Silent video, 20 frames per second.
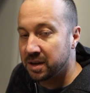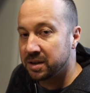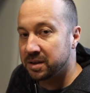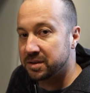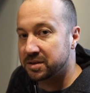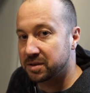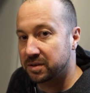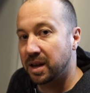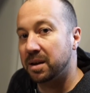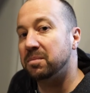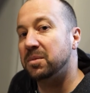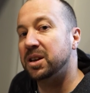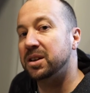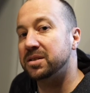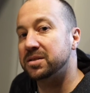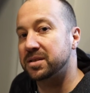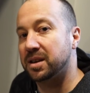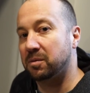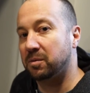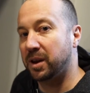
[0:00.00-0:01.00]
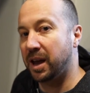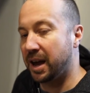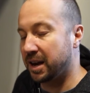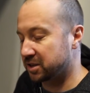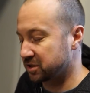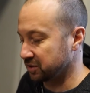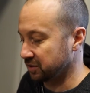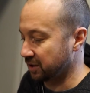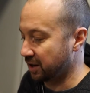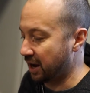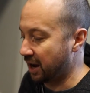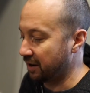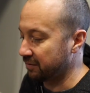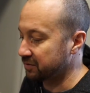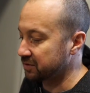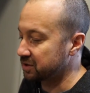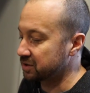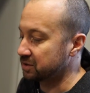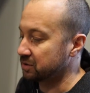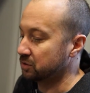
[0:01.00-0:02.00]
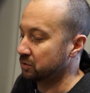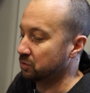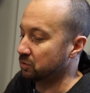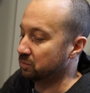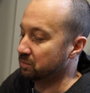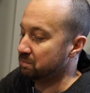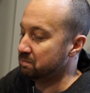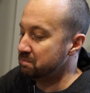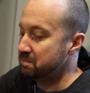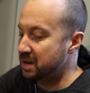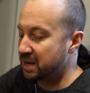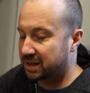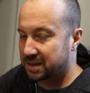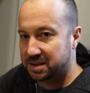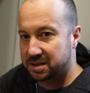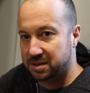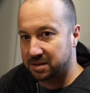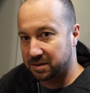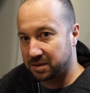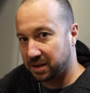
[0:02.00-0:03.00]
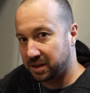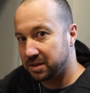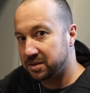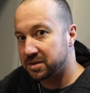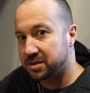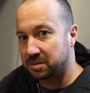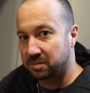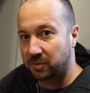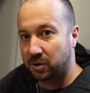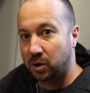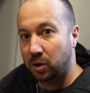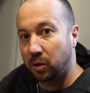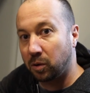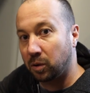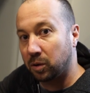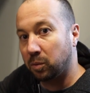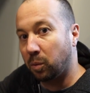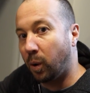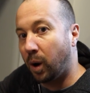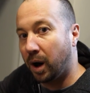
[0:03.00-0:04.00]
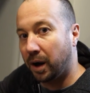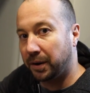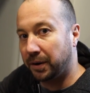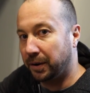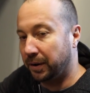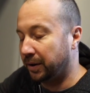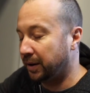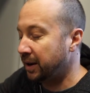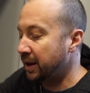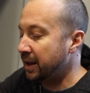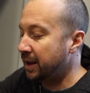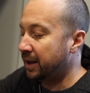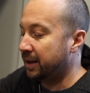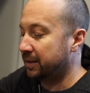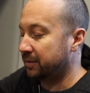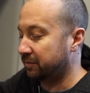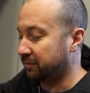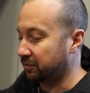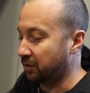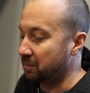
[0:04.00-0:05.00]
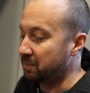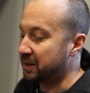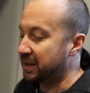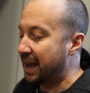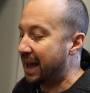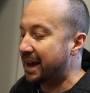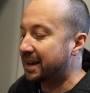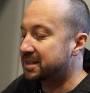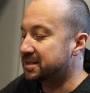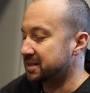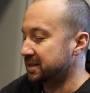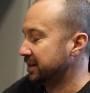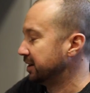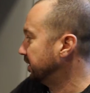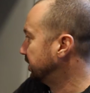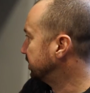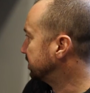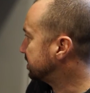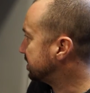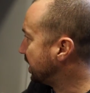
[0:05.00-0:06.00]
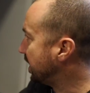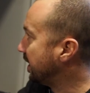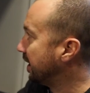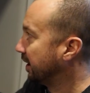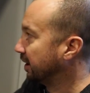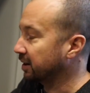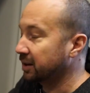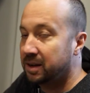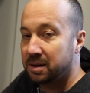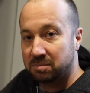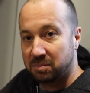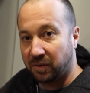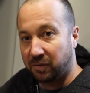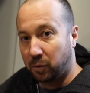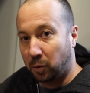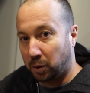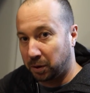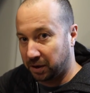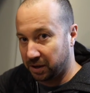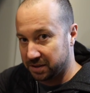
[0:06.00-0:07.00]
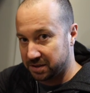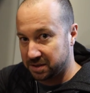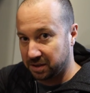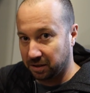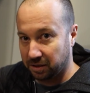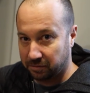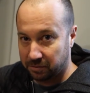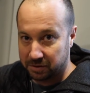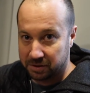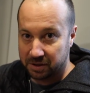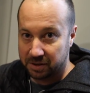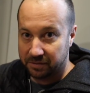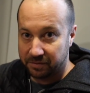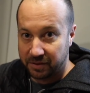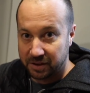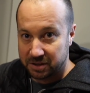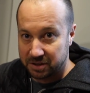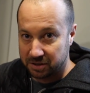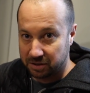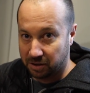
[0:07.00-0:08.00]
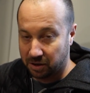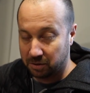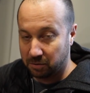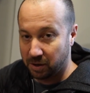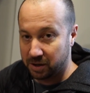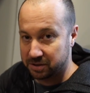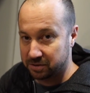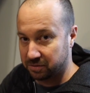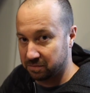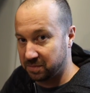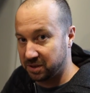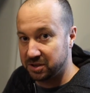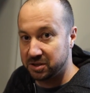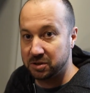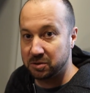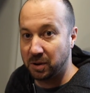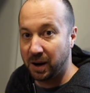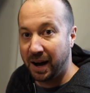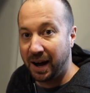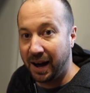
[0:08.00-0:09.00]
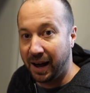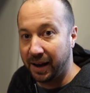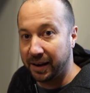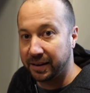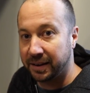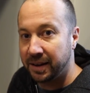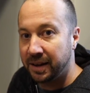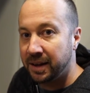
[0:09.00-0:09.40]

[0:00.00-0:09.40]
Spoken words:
And so that means that we actually have to mix in some cold water from the exiting tank before it gets delivered to the fixture, otherwise it would be too hot.